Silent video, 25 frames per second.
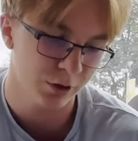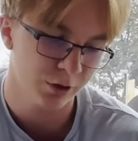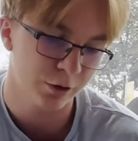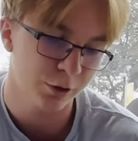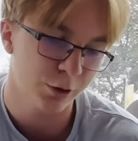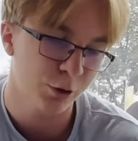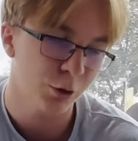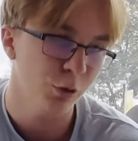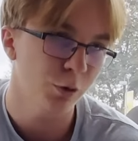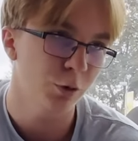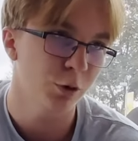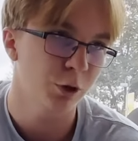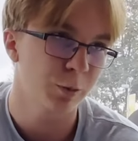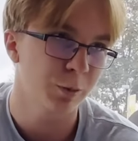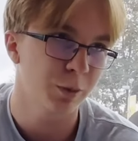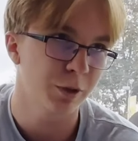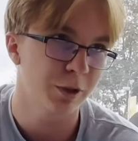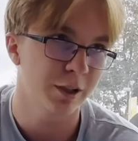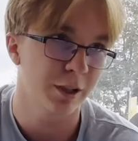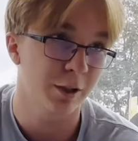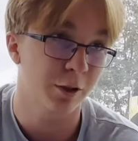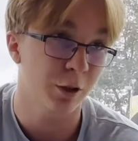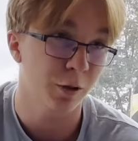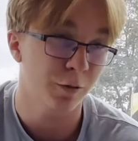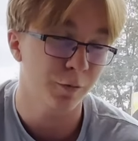2 would
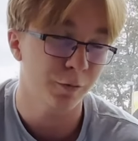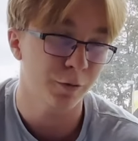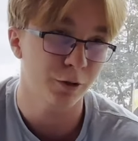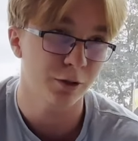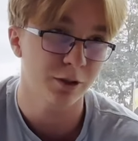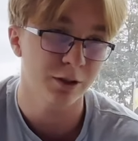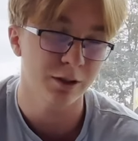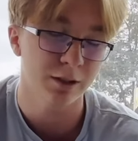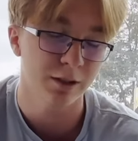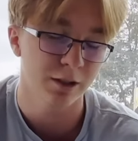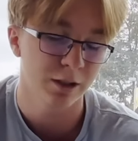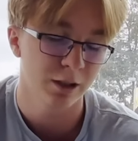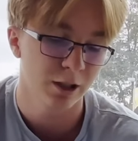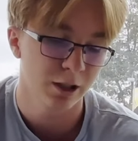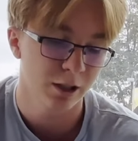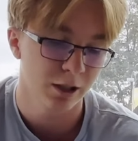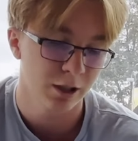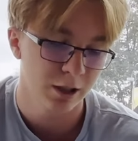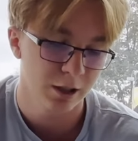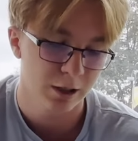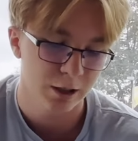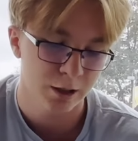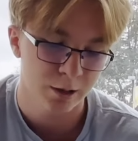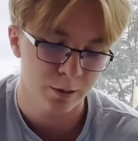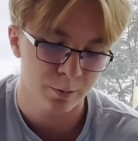be a comfort,
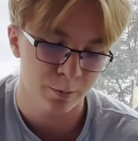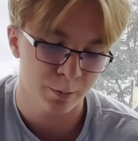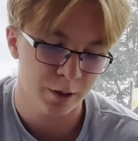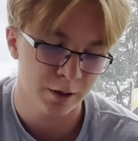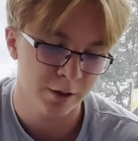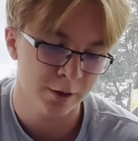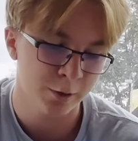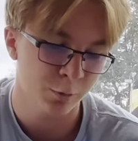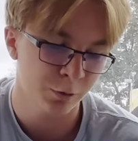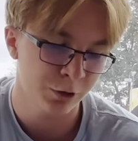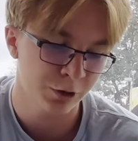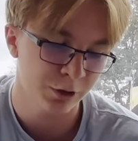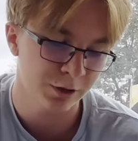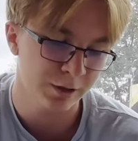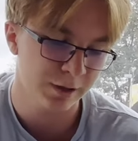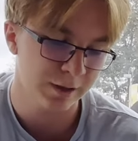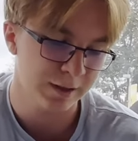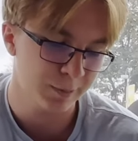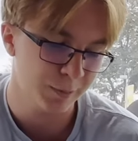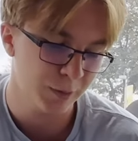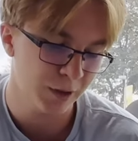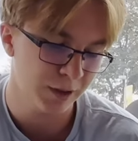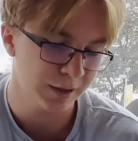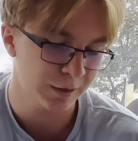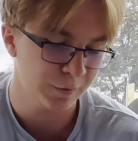but we need a
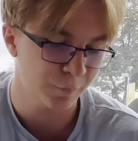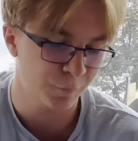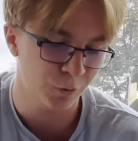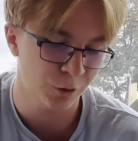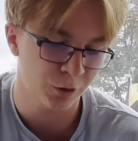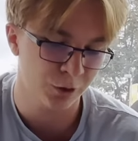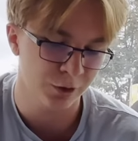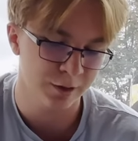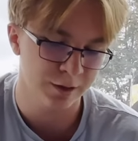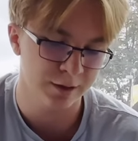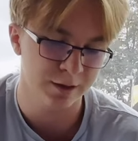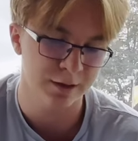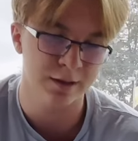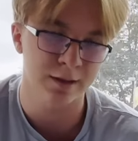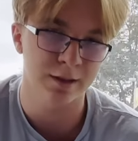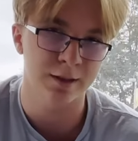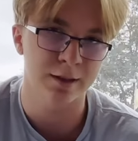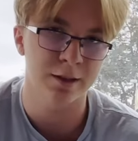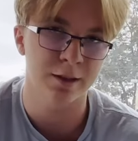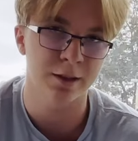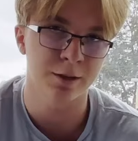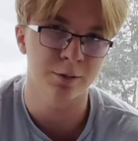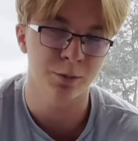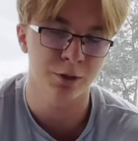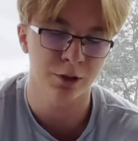space for
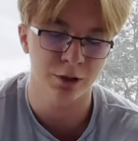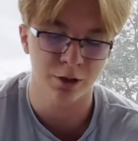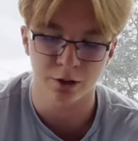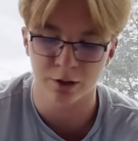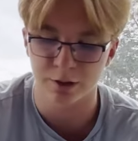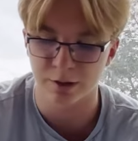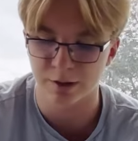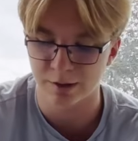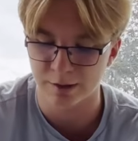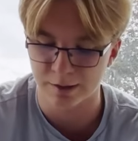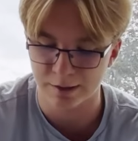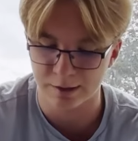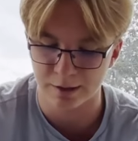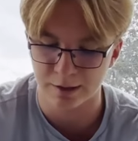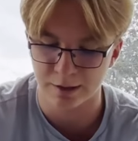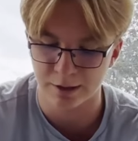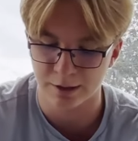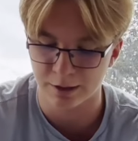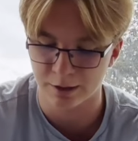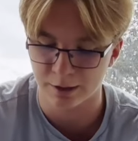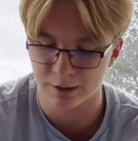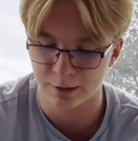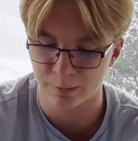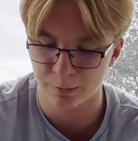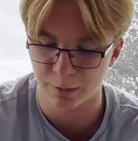consistency because it's
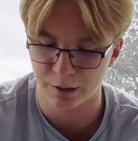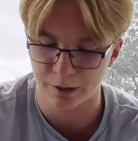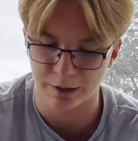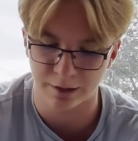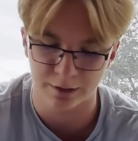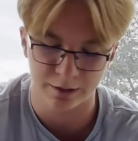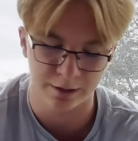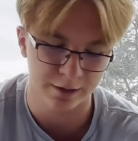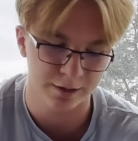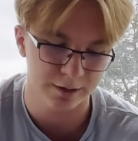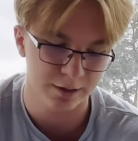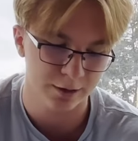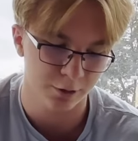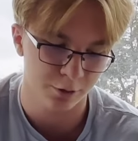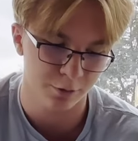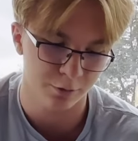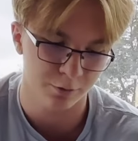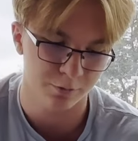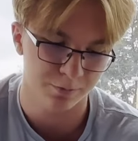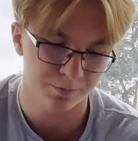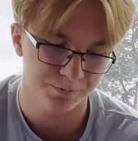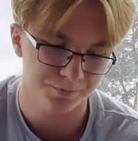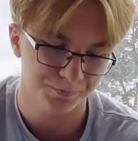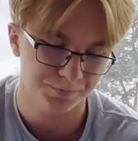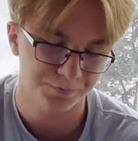a Banette deck, so
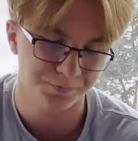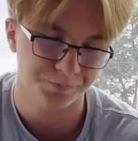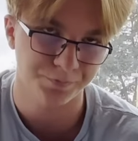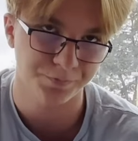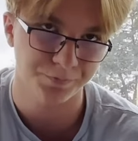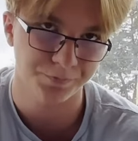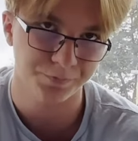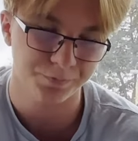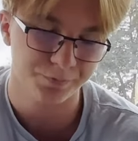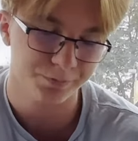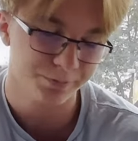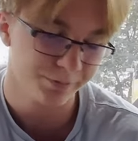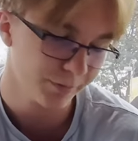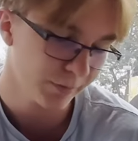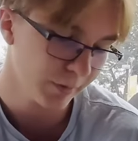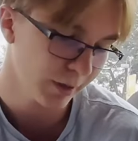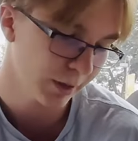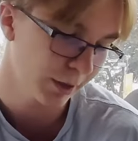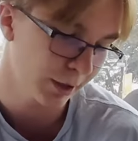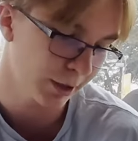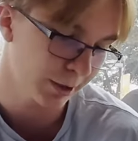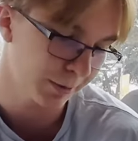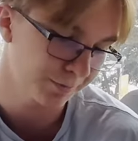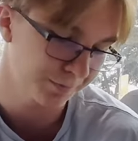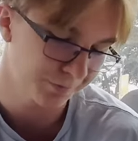
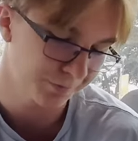yeah.